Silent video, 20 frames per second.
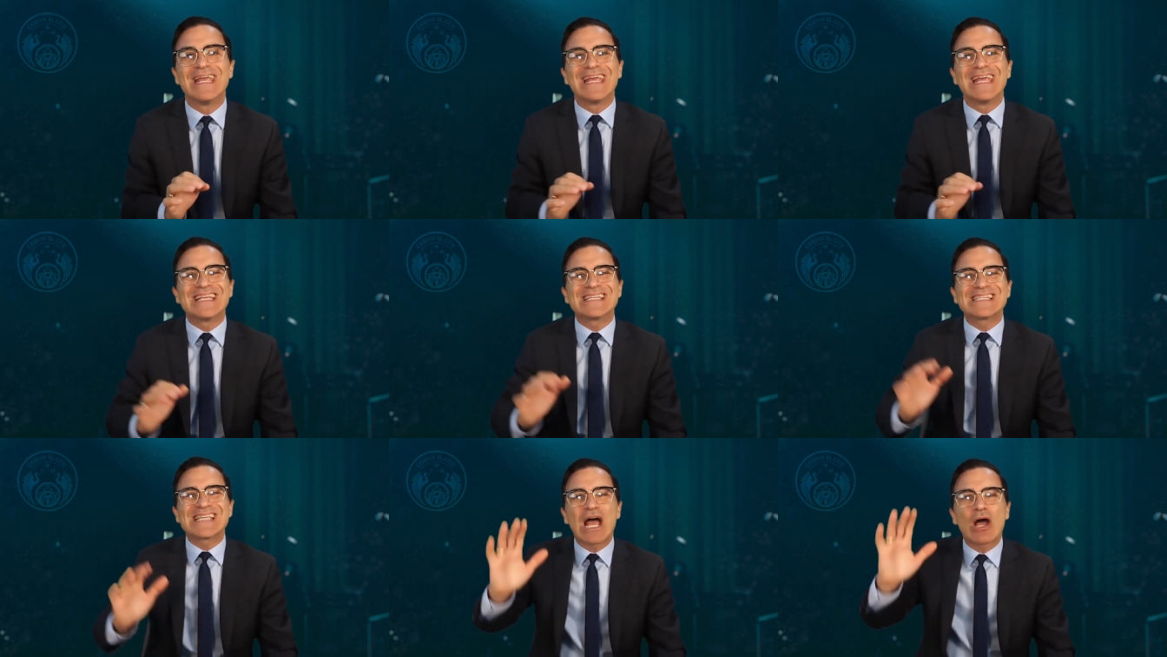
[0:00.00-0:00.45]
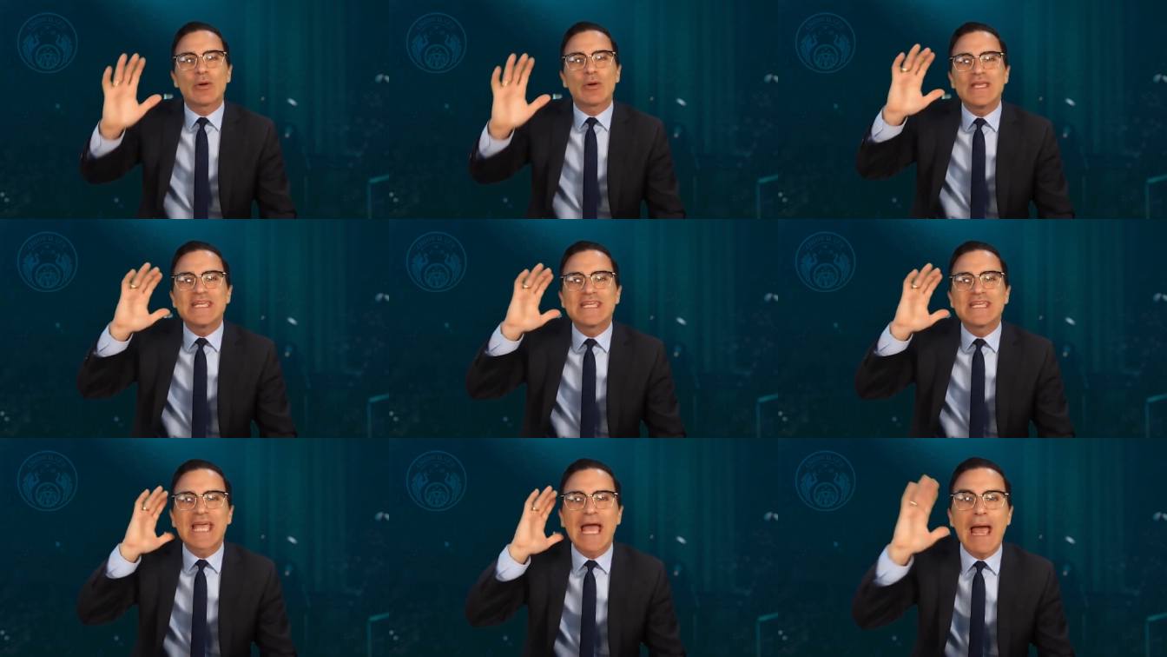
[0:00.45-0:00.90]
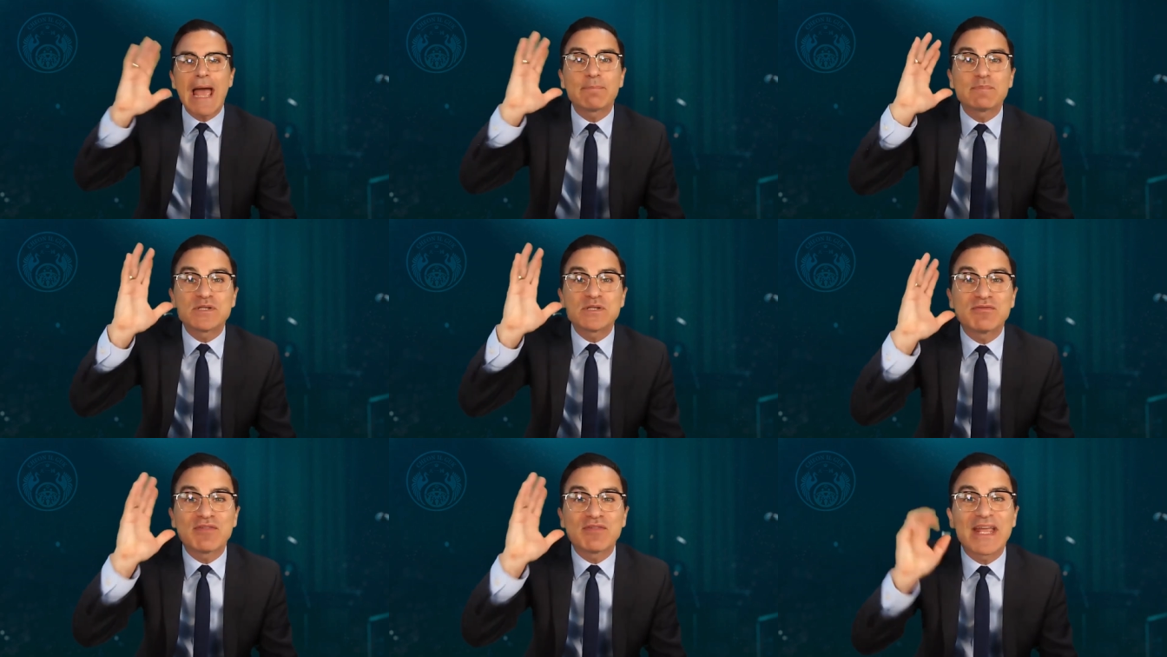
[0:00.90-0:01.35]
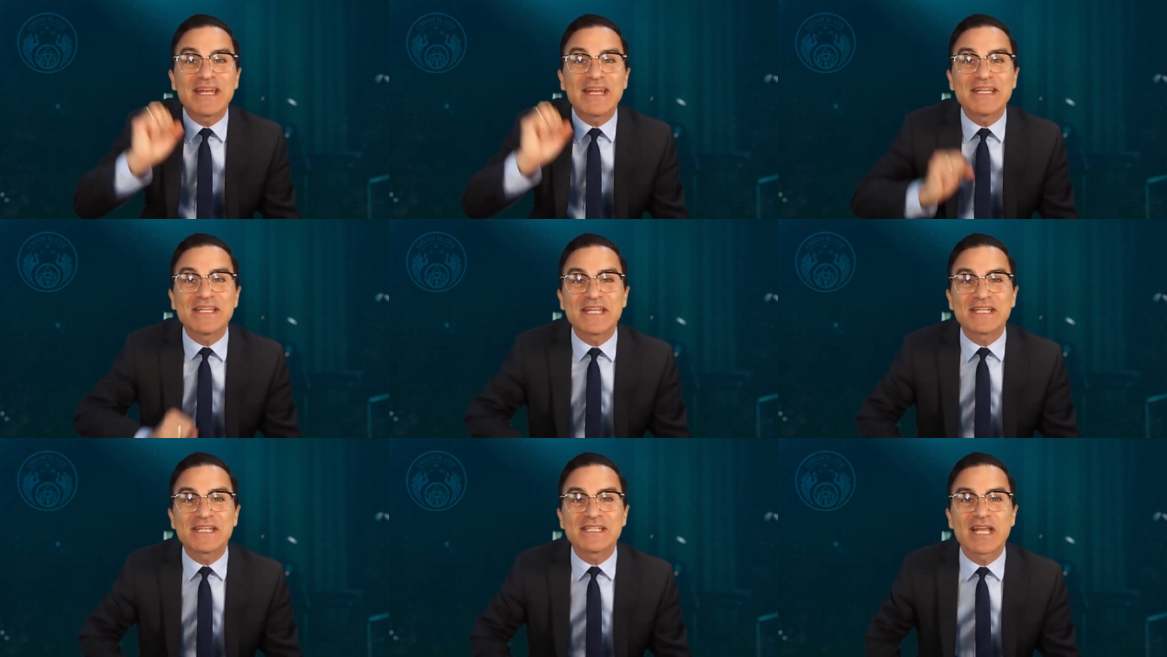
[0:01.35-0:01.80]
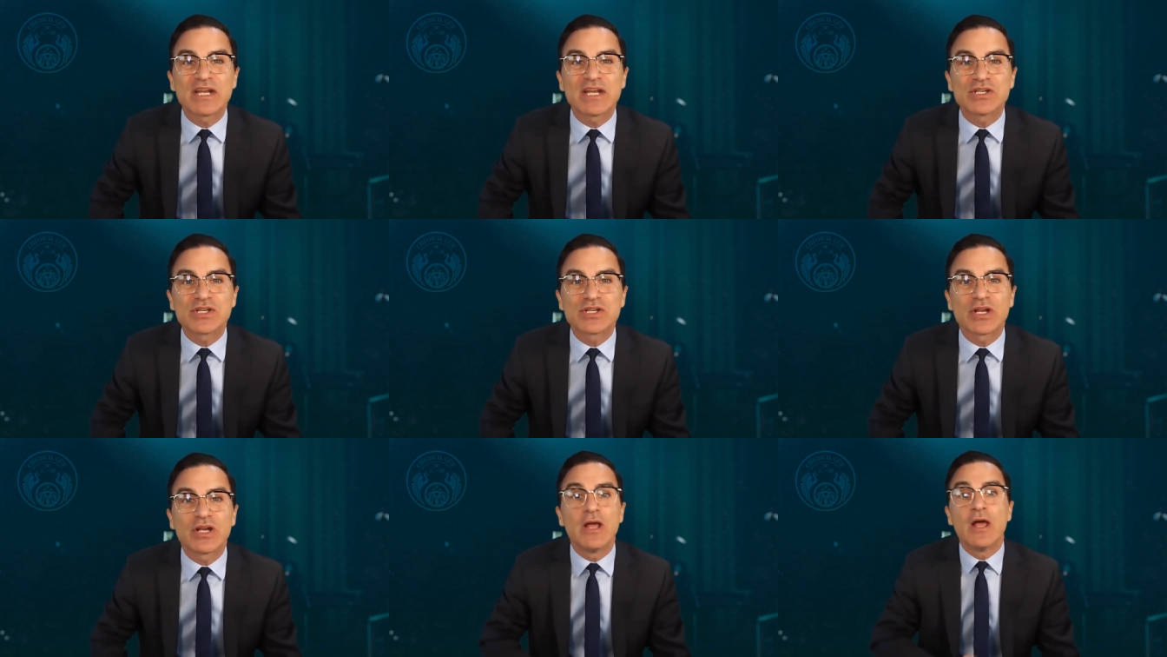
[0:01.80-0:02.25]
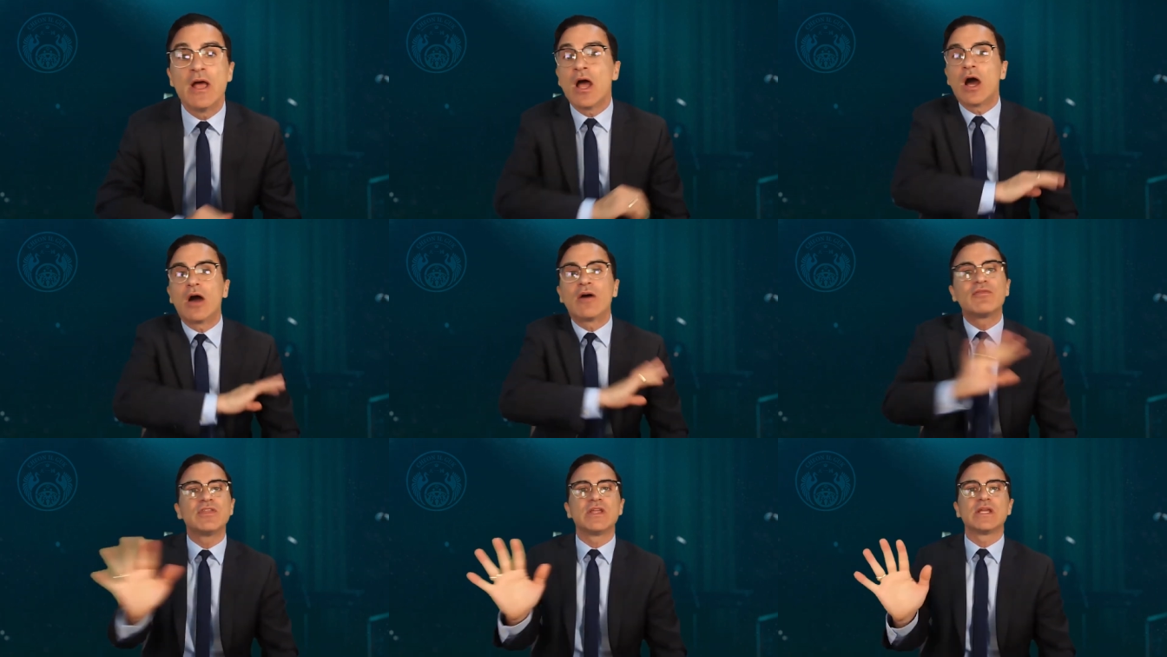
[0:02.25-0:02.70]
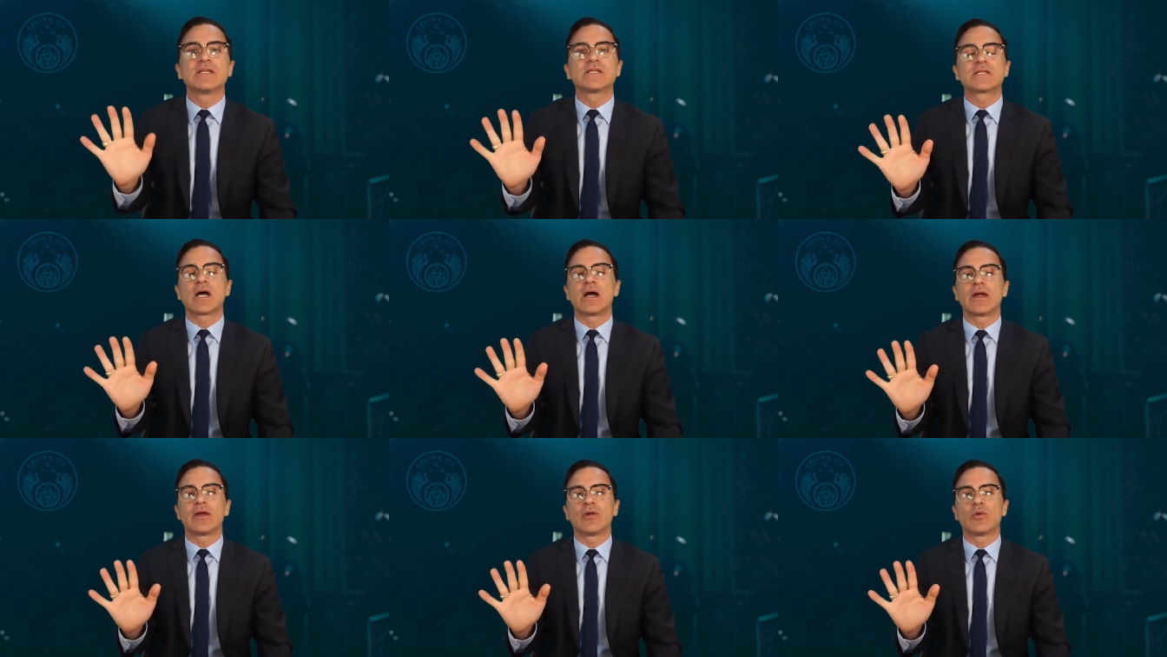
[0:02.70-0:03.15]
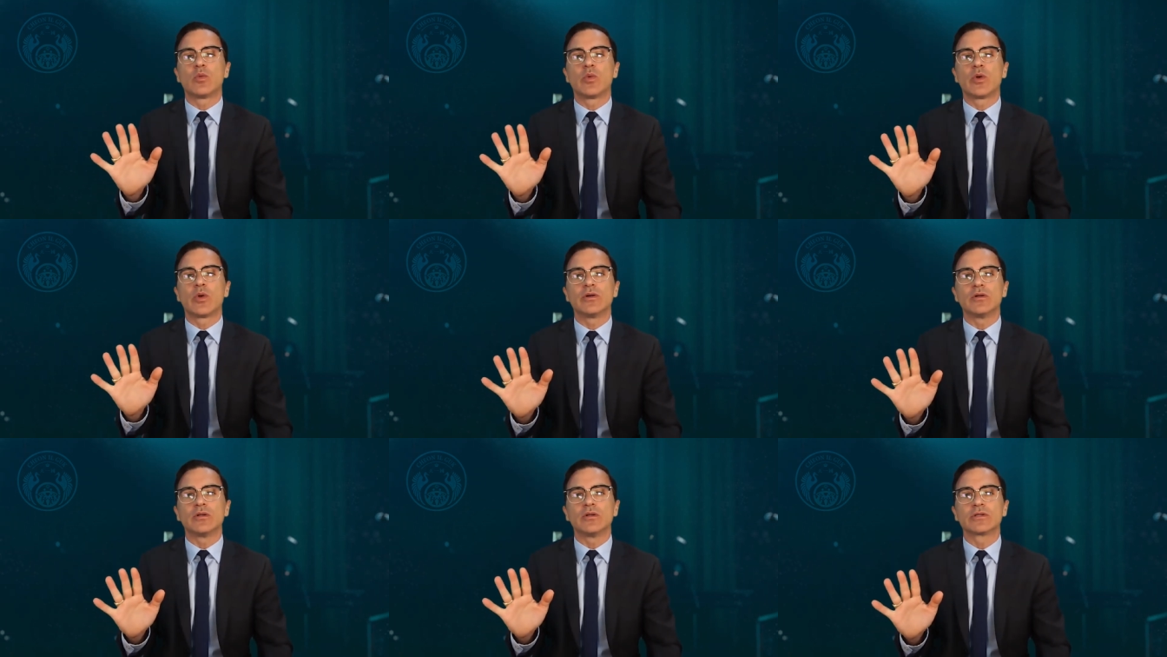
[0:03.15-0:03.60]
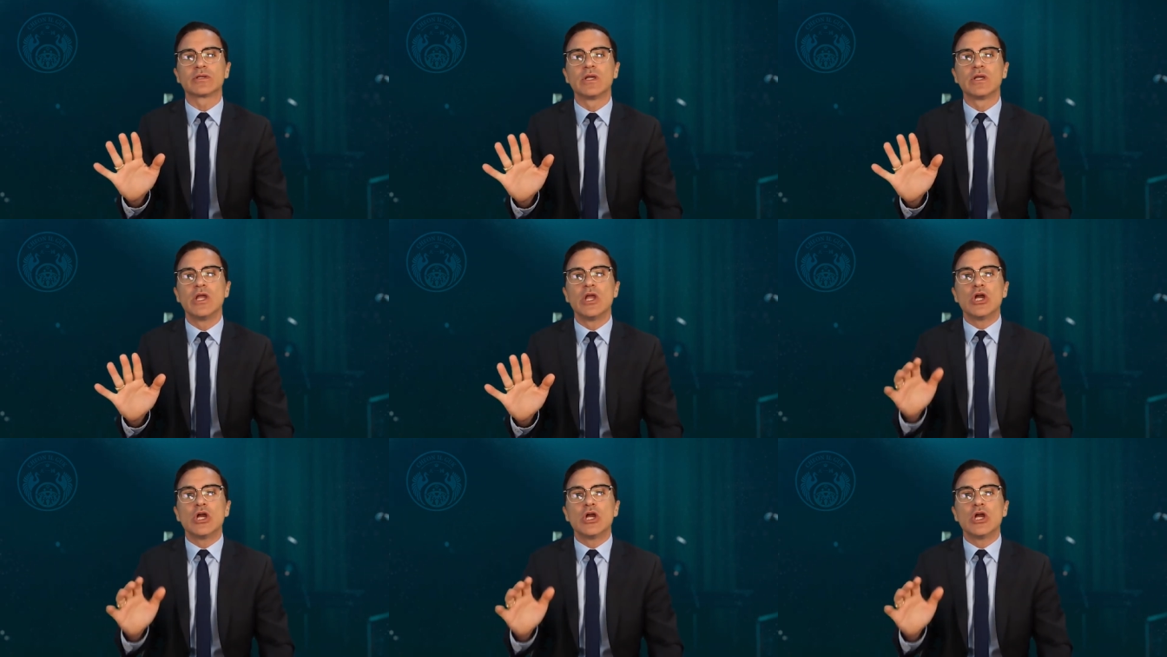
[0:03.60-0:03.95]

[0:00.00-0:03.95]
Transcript: is how he captivated the attention of the entire world,